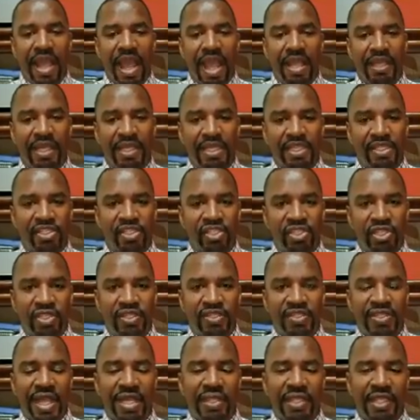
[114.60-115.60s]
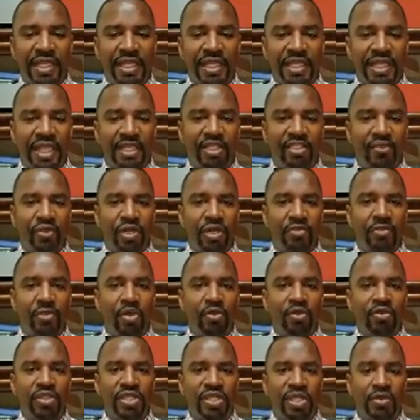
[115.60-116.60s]
And it is just that the Electoral and
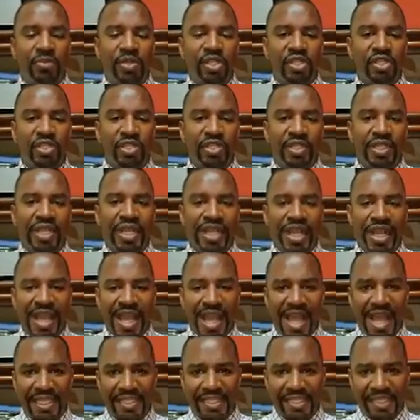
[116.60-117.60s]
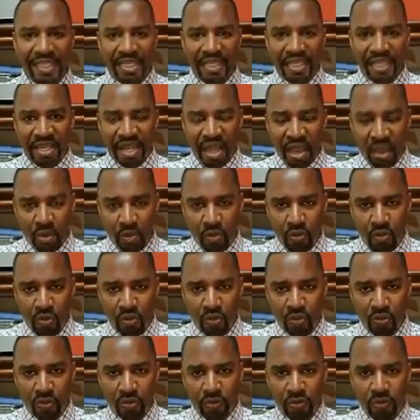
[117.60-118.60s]
Boundaries Commission has now,
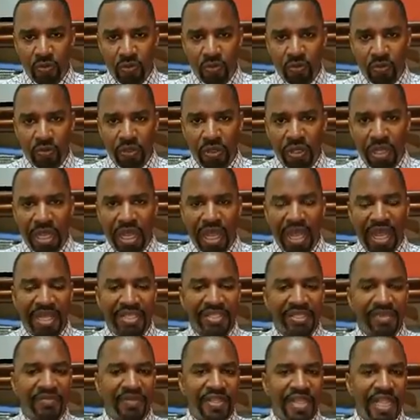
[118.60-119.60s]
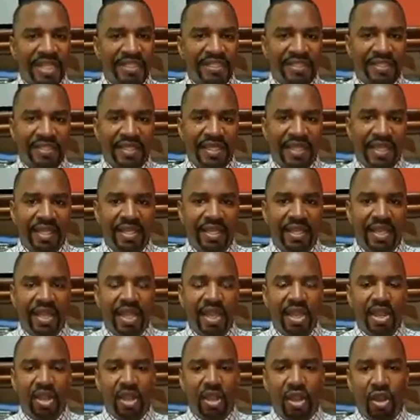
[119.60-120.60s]
as of yesterday,
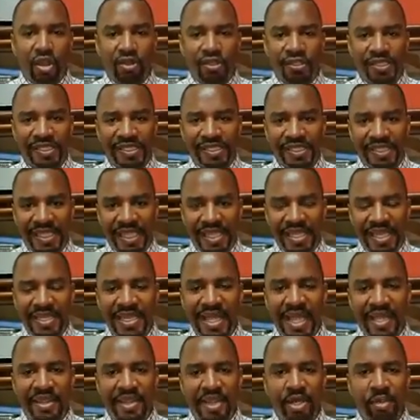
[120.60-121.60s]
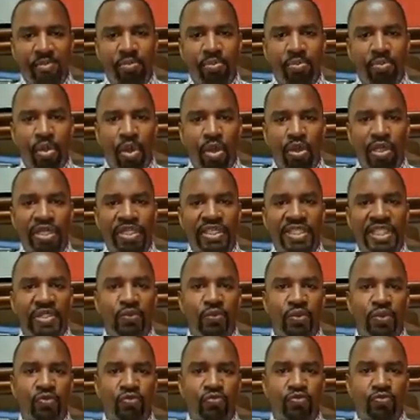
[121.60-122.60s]
conceded that their policy was